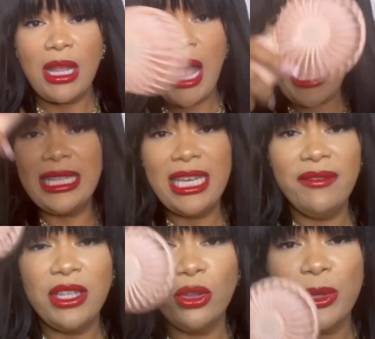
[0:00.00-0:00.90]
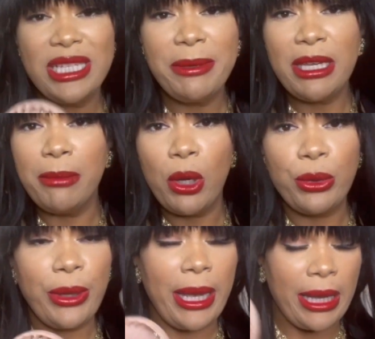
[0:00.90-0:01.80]
I live in a three speed
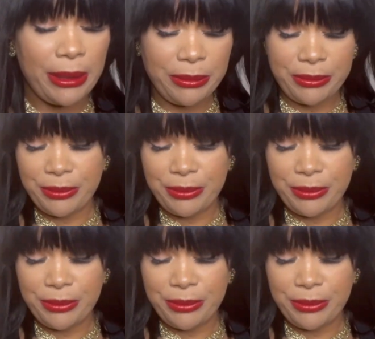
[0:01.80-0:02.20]
mode, okay?